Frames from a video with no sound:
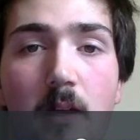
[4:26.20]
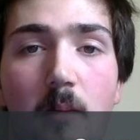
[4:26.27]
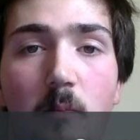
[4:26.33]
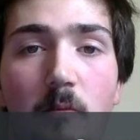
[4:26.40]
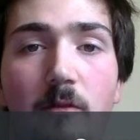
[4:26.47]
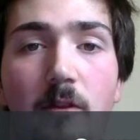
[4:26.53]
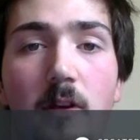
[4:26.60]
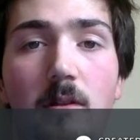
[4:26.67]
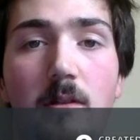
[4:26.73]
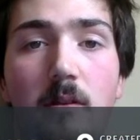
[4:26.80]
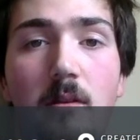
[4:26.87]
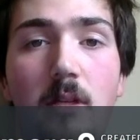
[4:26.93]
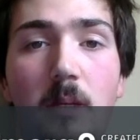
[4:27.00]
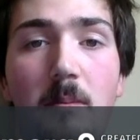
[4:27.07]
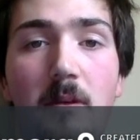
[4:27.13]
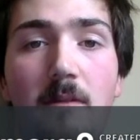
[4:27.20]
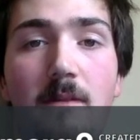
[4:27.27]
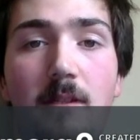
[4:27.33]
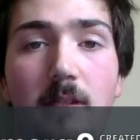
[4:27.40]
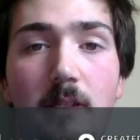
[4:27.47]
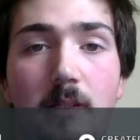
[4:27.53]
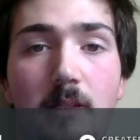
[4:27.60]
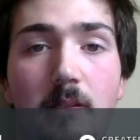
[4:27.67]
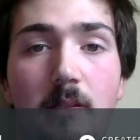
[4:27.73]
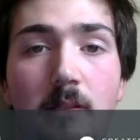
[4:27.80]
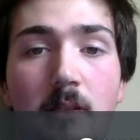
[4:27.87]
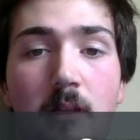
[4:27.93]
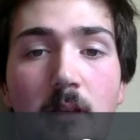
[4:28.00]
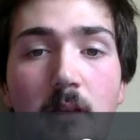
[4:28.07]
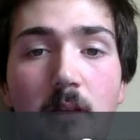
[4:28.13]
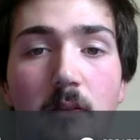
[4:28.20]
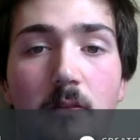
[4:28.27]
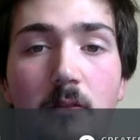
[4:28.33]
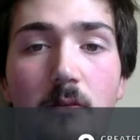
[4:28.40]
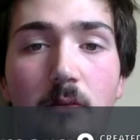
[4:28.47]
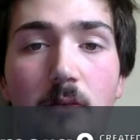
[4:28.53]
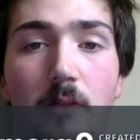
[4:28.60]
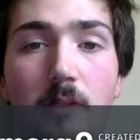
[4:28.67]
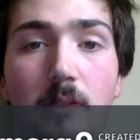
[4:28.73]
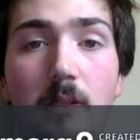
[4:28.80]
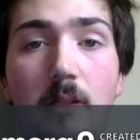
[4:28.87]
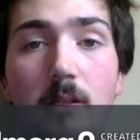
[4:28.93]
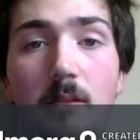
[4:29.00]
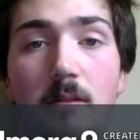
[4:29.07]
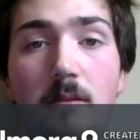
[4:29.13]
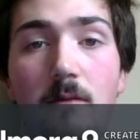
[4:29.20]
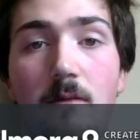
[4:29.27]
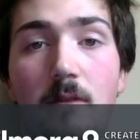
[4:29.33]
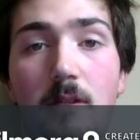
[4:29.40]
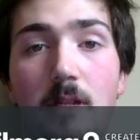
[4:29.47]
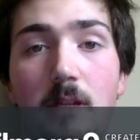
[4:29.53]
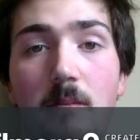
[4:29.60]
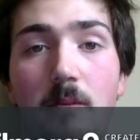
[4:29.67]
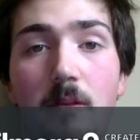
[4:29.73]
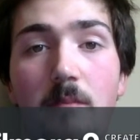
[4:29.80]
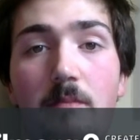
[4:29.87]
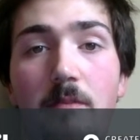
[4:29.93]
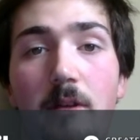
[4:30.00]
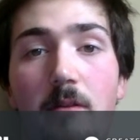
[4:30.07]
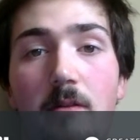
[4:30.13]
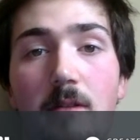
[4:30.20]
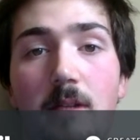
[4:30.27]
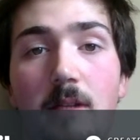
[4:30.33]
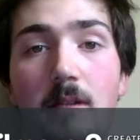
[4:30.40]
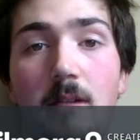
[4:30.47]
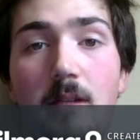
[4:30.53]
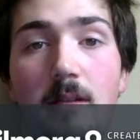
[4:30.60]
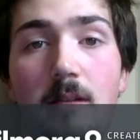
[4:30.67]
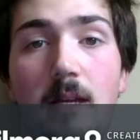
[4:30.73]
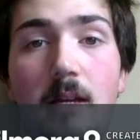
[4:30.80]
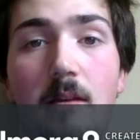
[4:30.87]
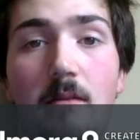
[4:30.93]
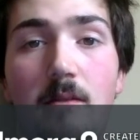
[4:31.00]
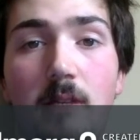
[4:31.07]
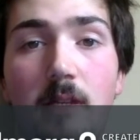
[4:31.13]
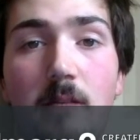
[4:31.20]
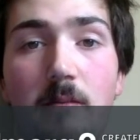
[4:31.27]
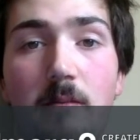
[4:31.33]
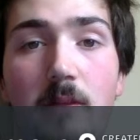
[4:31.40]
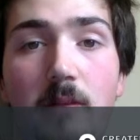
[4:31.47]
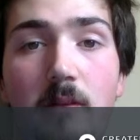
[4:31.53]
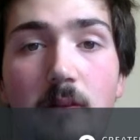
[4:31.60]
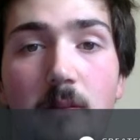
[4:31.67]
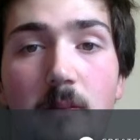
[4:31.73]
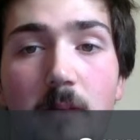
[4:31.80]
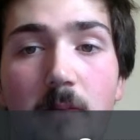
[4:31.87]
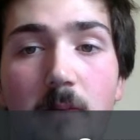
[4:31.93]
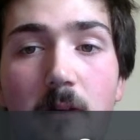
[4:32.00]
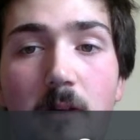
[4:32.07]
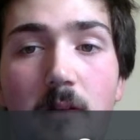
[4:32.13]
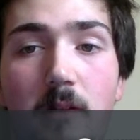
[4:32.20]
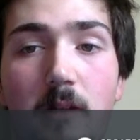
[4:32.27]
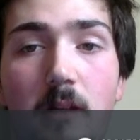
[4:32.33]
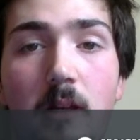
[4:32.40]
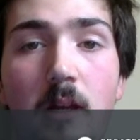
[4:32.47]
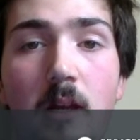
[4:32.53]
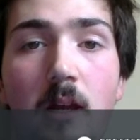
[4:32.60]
Moving on to the topic of cysts. So cysts, for example, the brachiocytes and tachyocytes within Toxoplasma gondii,